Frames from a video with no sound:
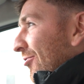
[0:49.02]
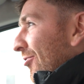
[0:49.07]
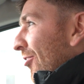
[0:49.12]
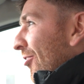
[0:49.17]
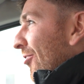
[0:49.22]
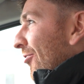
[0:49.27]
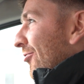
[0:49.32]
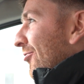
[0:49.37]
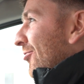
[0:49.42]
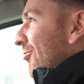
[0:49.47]

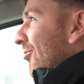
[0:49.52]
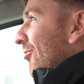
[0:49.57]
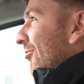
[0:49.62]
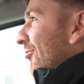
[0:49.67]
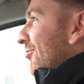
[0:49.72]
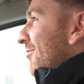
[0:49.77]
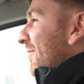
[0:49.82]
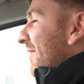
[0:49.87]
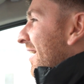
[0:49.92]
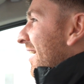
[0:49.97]
Good,
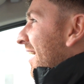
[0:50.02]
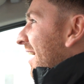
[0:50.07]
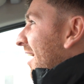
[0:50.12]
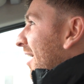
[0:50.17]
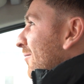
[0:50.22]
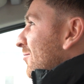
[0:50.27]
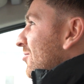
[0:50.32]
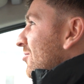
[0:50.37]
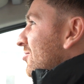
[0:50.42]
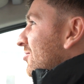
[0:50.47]
good.
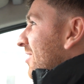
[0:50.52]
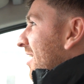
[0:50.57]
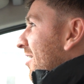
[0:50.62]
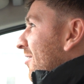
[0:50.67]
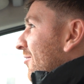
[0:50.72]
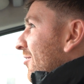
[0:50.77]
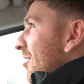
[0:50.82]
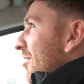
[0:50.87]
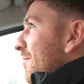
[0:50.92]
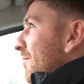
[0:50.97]
I'm just
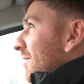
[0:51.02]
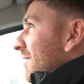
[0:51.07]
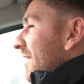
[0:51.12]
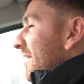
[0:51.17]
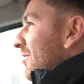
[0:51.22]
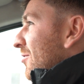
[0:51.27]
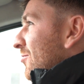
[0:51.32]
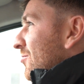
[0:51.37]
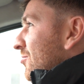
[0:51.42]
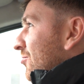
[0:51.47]
down
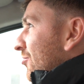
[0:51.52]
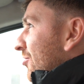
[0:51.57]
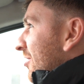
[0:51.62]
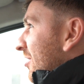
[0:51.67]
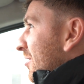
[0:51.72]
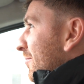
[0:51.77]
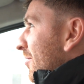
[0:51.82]
Linton Street at the